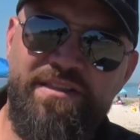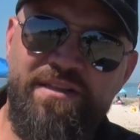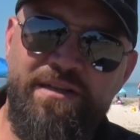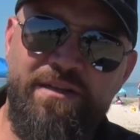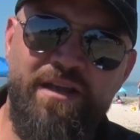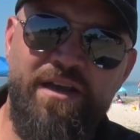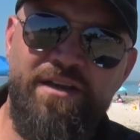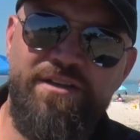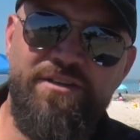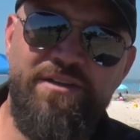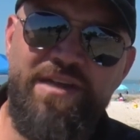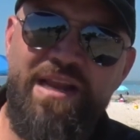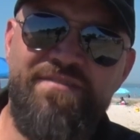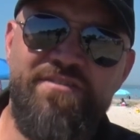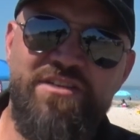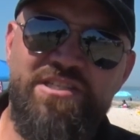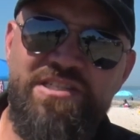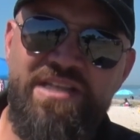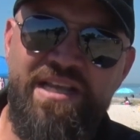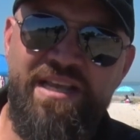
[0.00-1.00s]
the lug. You never
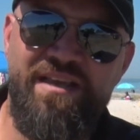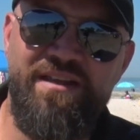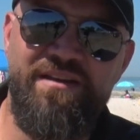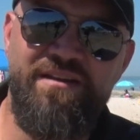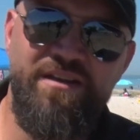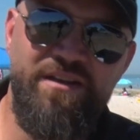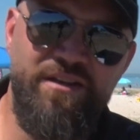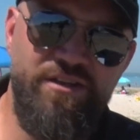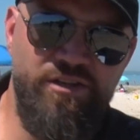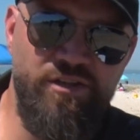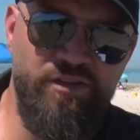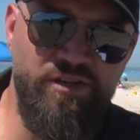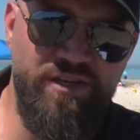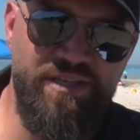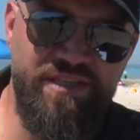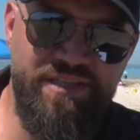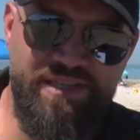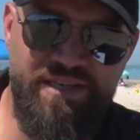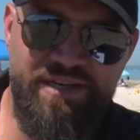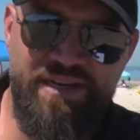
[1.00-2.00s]
see it. You'll look
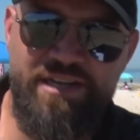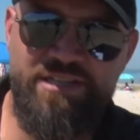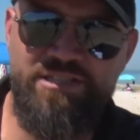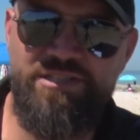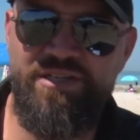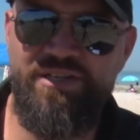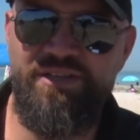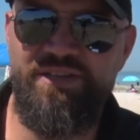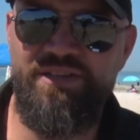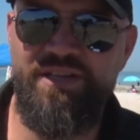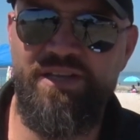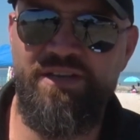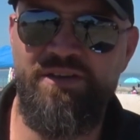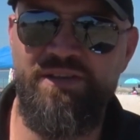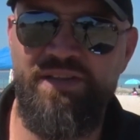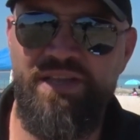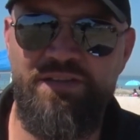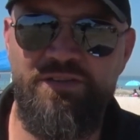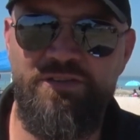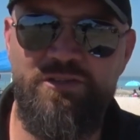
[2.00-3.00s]
at the connection and you think, oh,
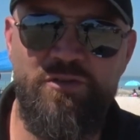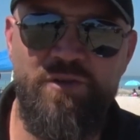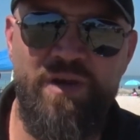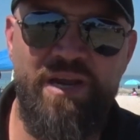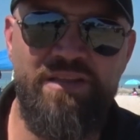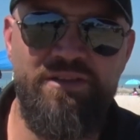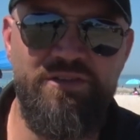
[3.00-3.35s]
that looks great,